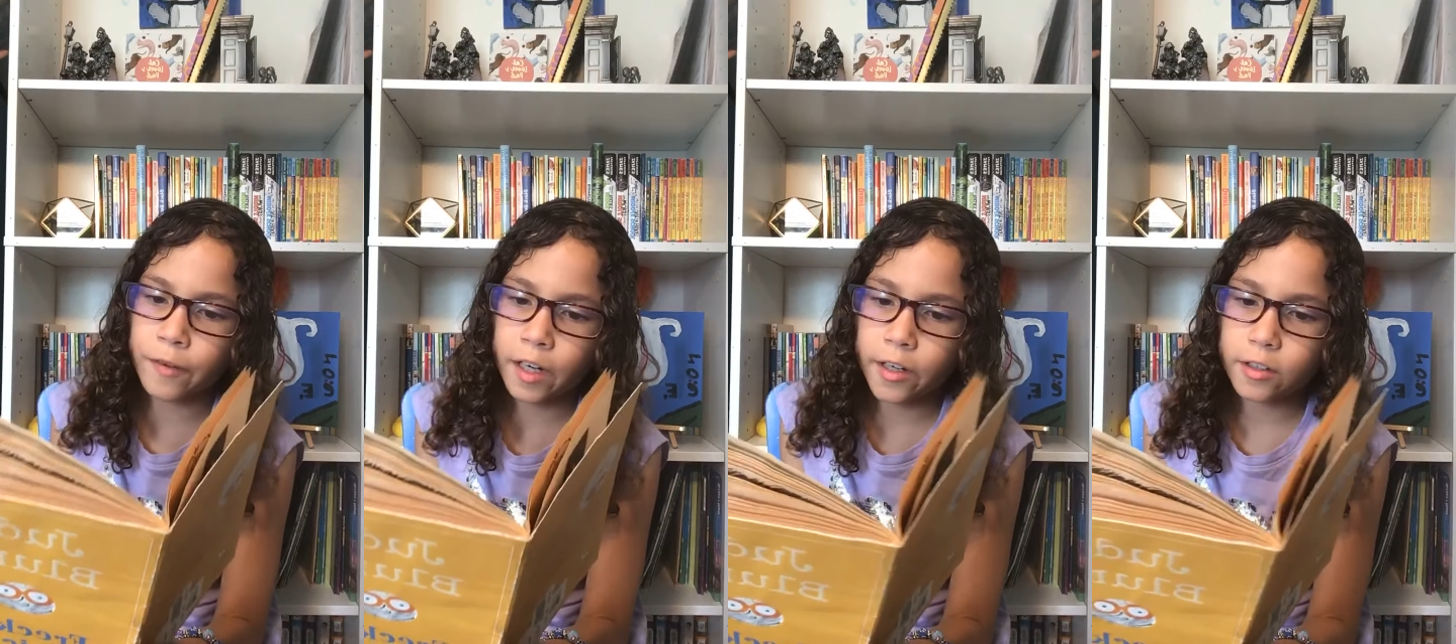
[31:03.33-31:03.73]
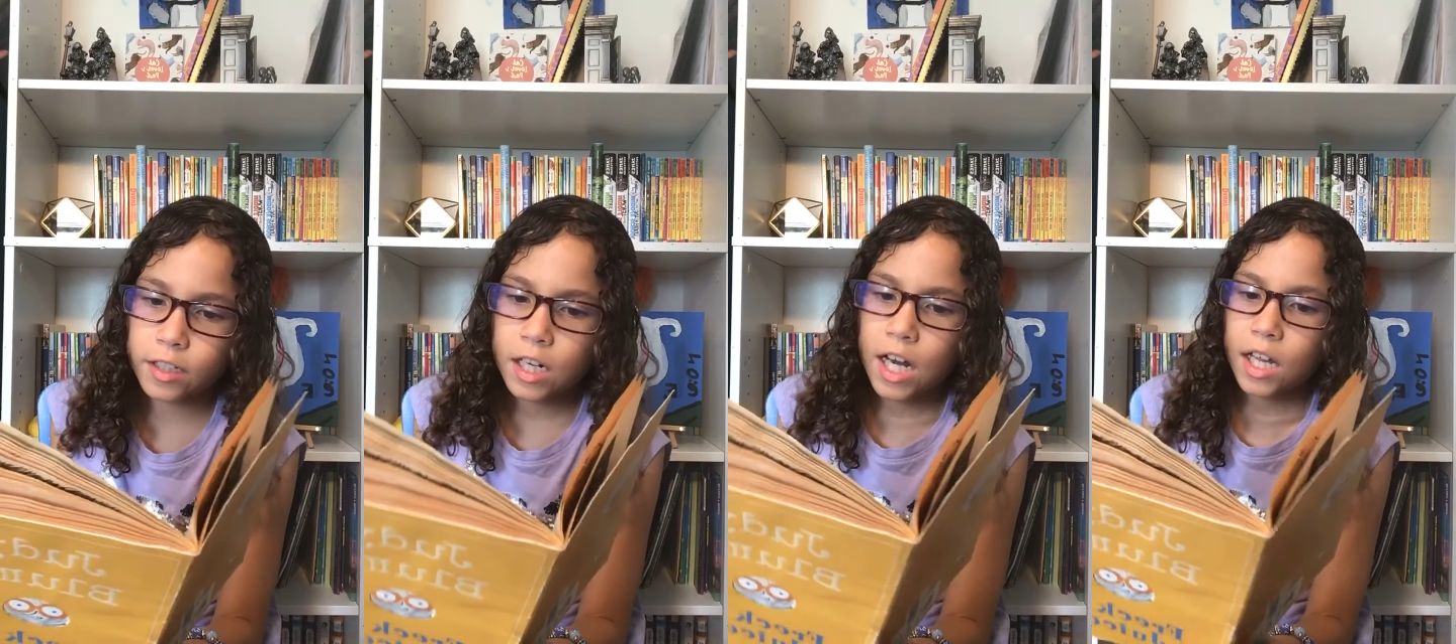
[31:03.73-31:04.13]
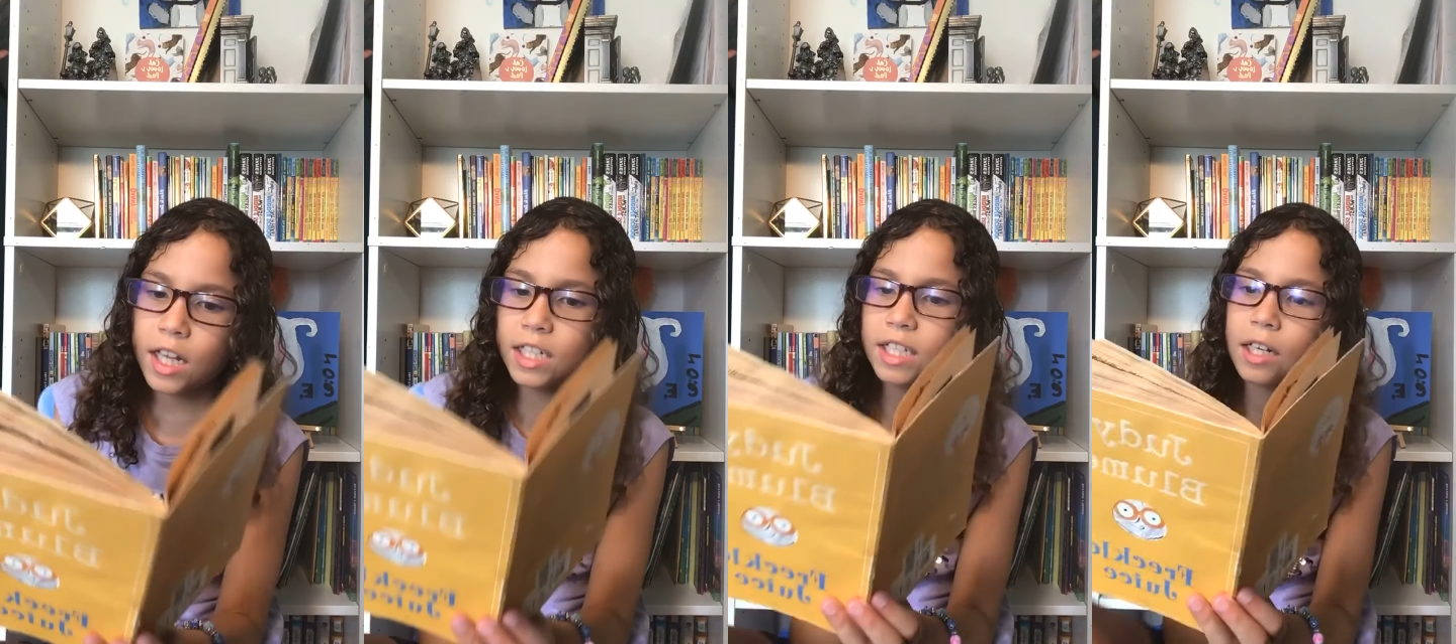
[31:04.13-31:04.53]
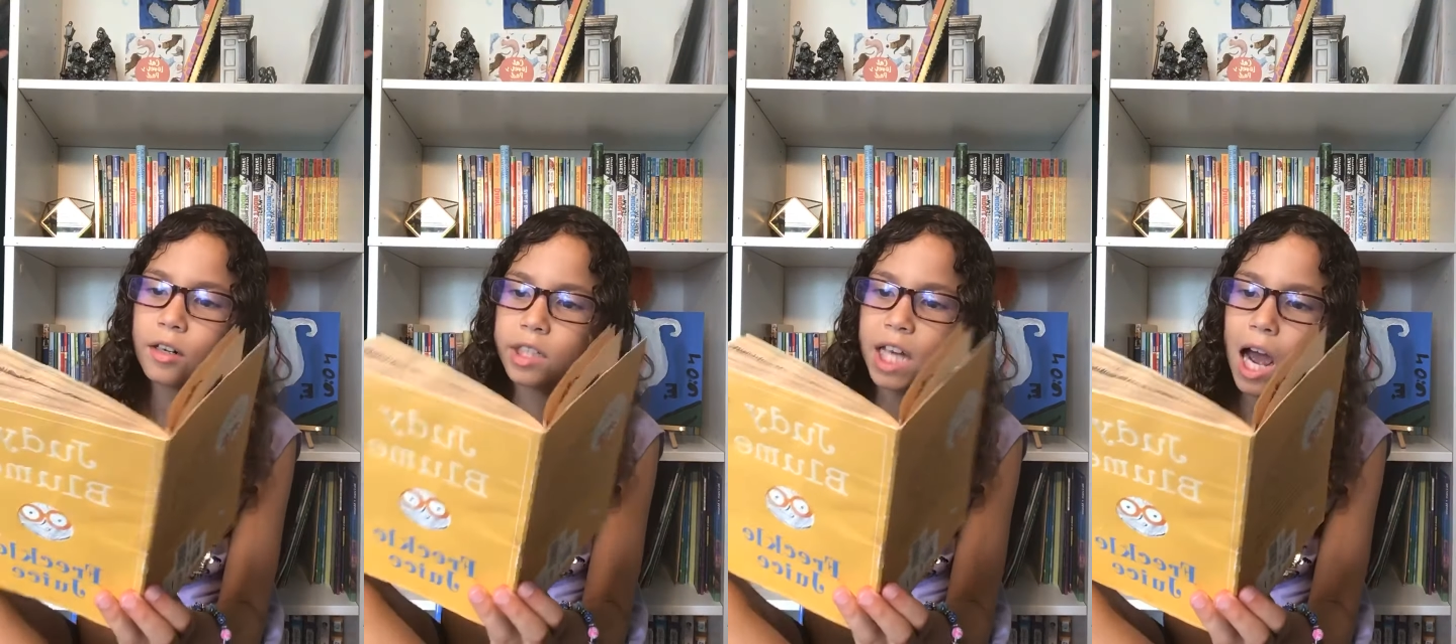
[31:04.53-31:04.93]
snapped her fingers.
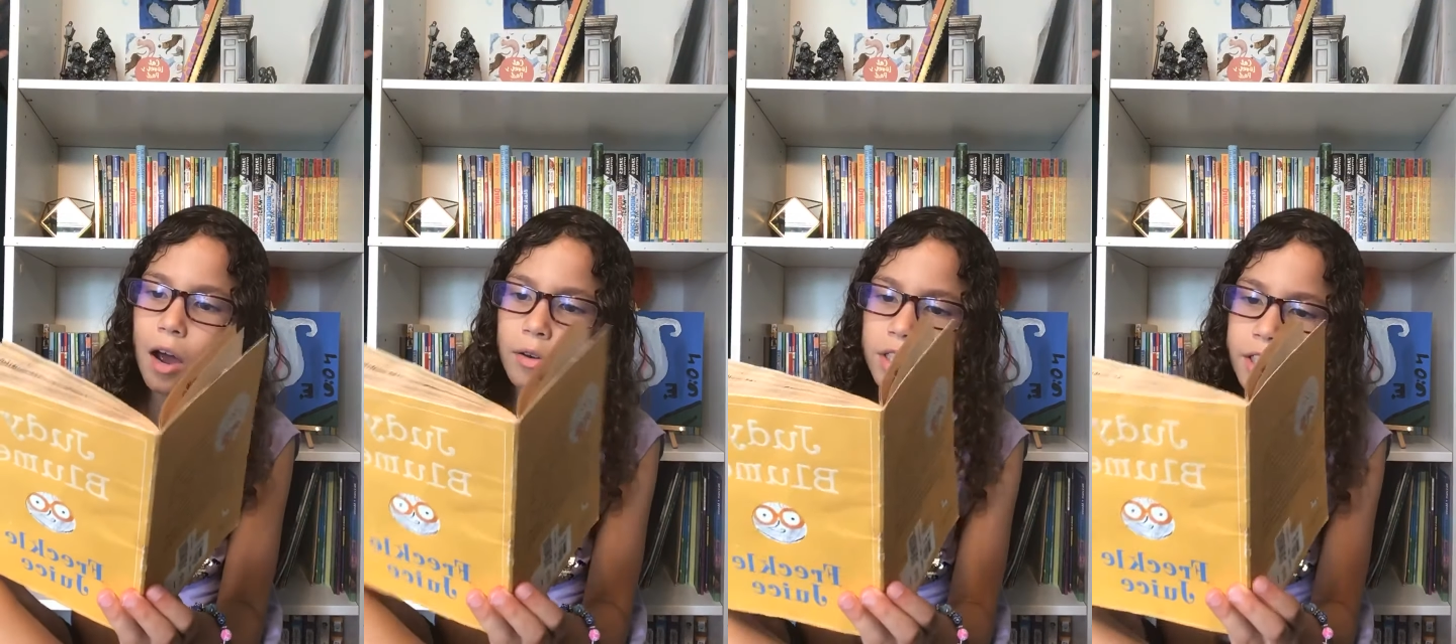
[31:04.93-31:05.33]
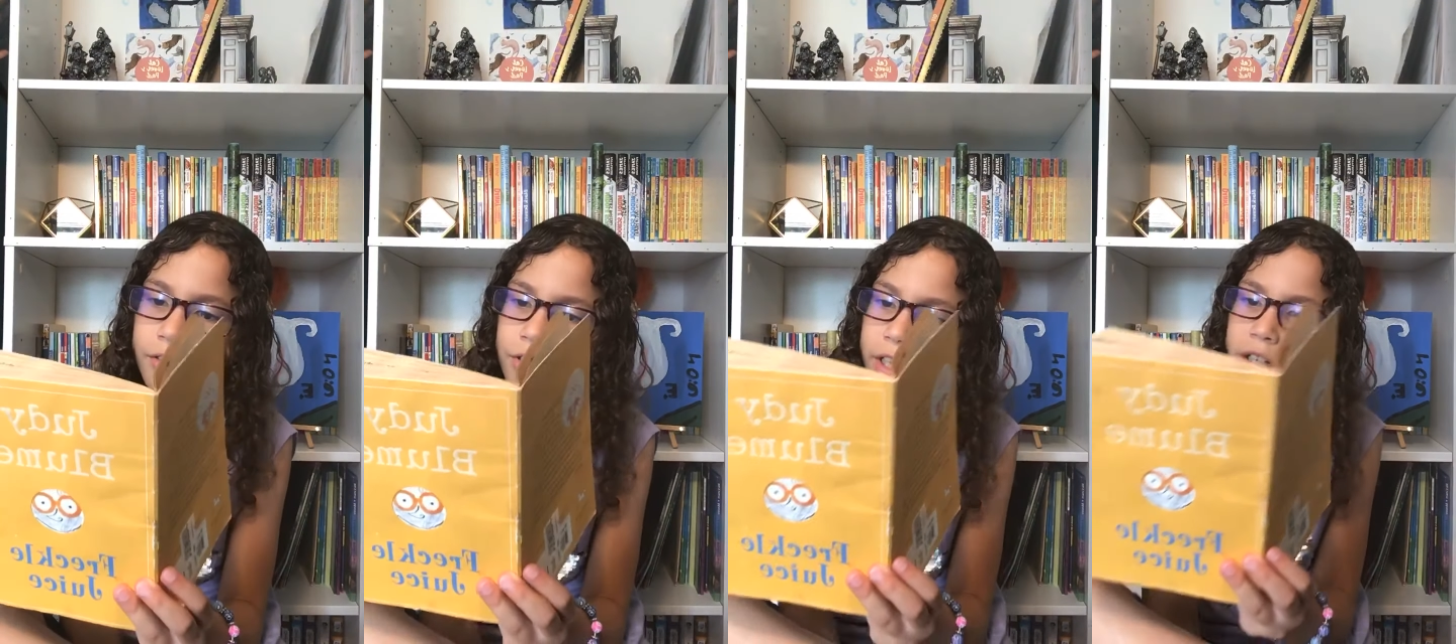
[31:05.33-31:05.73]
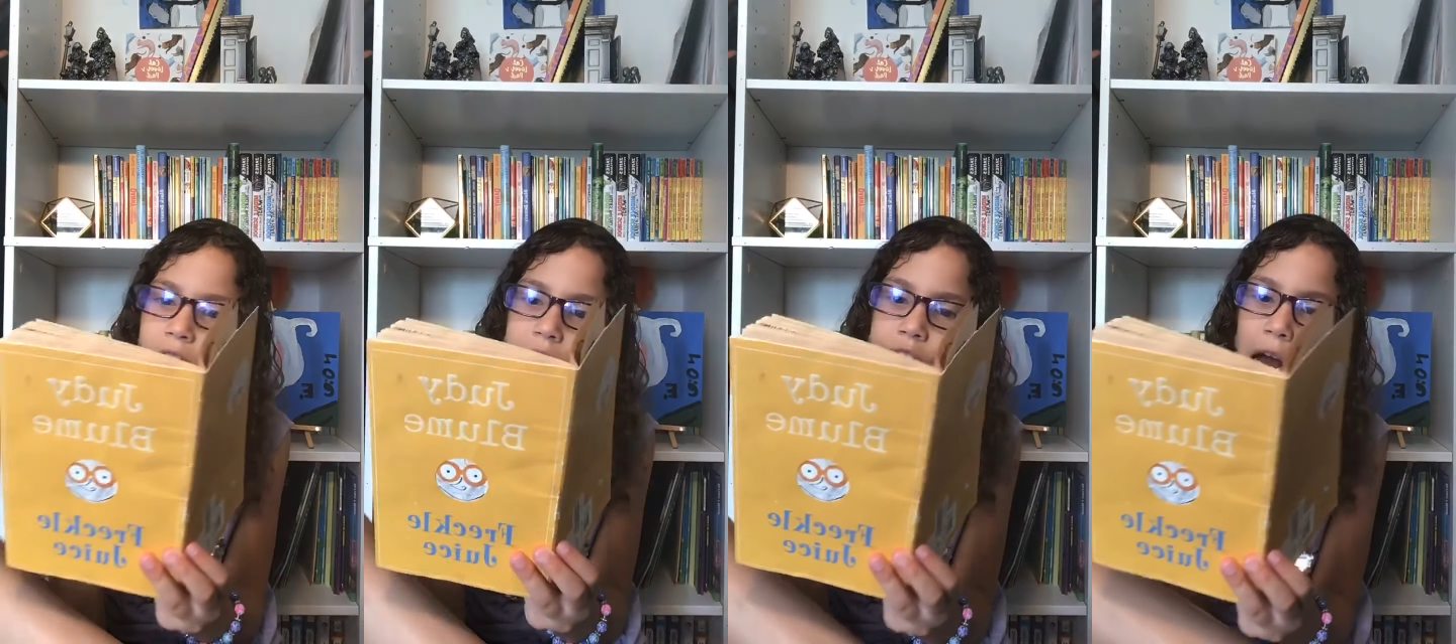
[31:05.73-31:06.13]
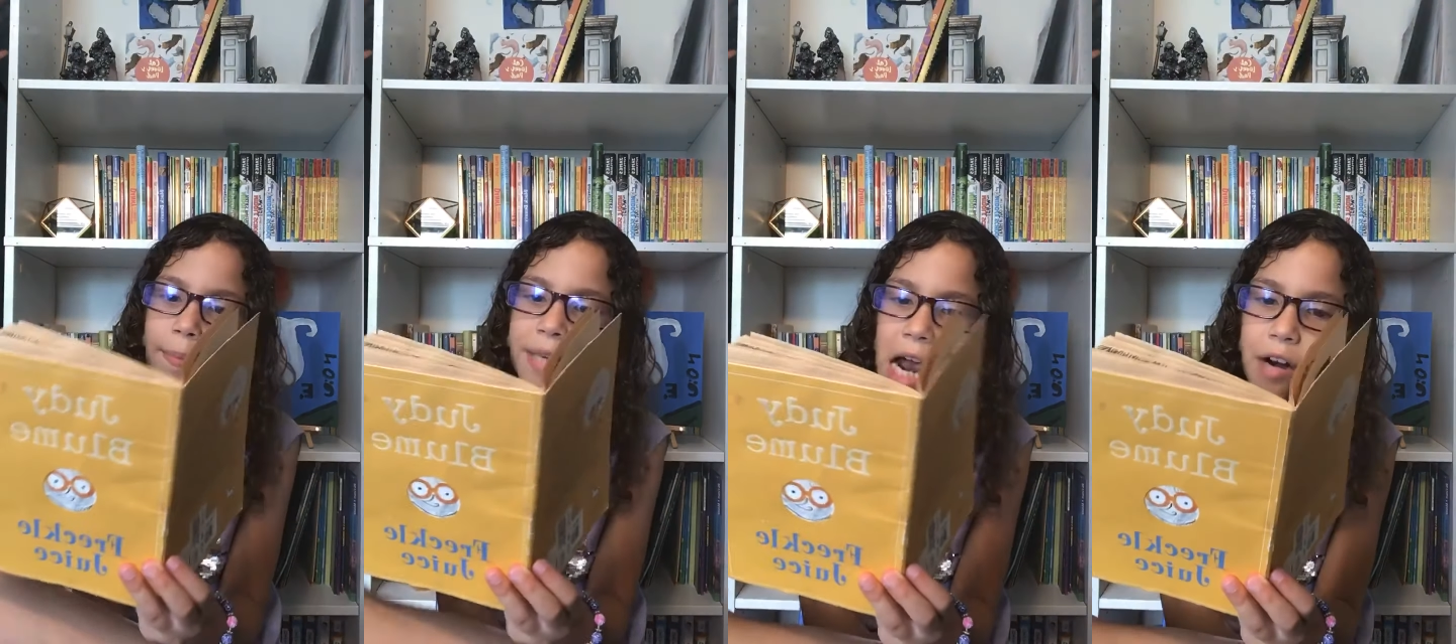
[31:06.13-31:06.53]
"Let's settle down, children.